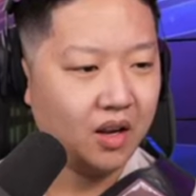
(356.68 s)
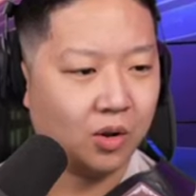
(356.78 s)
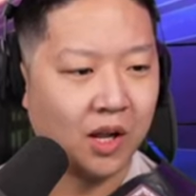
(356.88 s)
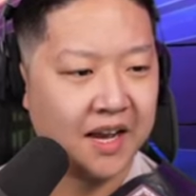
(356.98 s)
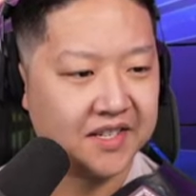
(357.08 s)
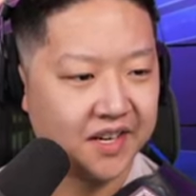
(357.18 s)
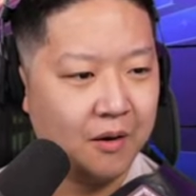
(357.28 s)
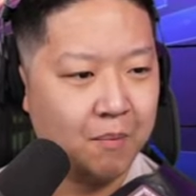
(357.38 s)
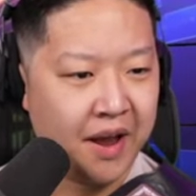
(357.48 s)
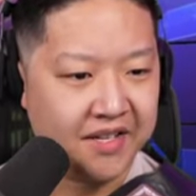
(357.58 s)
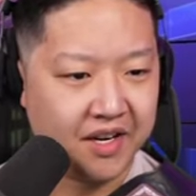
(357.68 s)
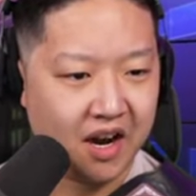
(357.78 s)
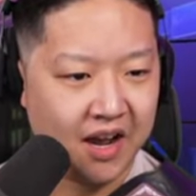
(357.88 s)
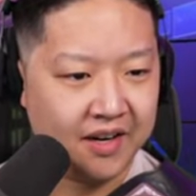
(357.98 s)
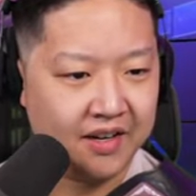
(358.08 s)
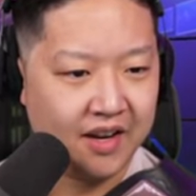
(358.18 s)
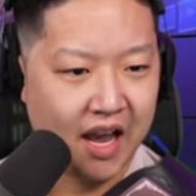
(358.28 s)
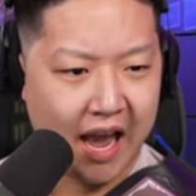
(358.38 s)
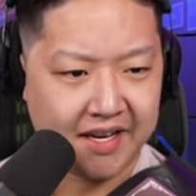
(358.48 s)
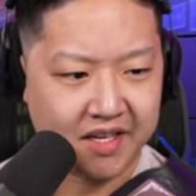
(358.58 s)
Classic. Pentagon.
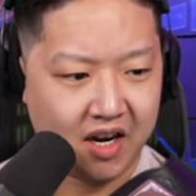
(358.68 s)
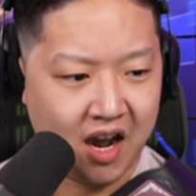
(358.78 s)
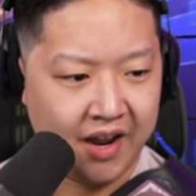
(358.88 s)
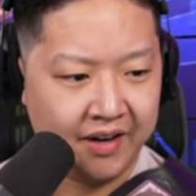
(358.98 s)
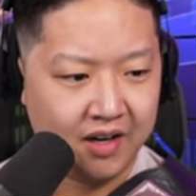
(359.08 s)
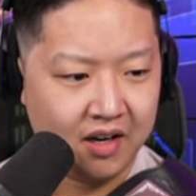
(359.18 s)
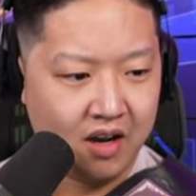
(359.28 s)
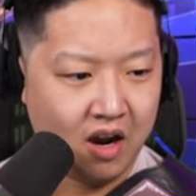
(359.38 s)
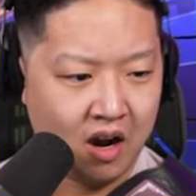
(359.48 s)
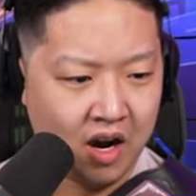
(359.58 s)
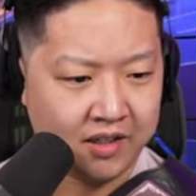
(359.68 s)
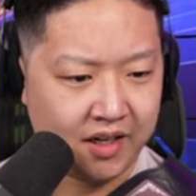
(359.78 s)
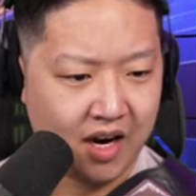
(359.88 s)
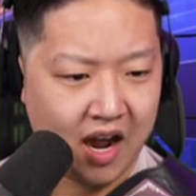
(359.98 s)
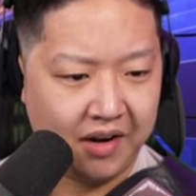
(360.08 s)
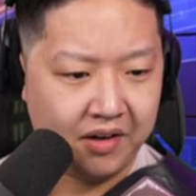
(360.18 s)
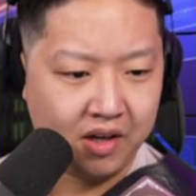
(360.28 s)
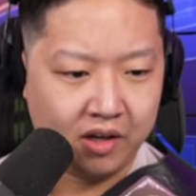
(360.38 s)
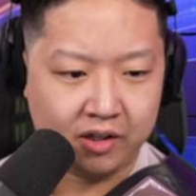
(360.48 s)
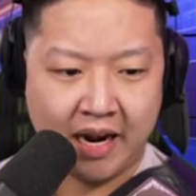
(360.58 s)
Hexagon. Octagon.
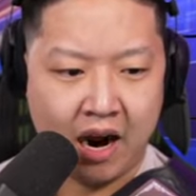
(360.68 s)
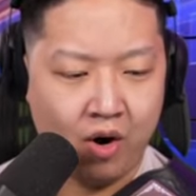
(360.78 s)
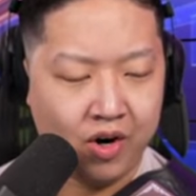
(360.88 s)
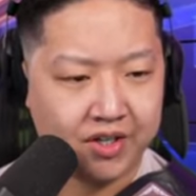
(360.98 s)
Your tower is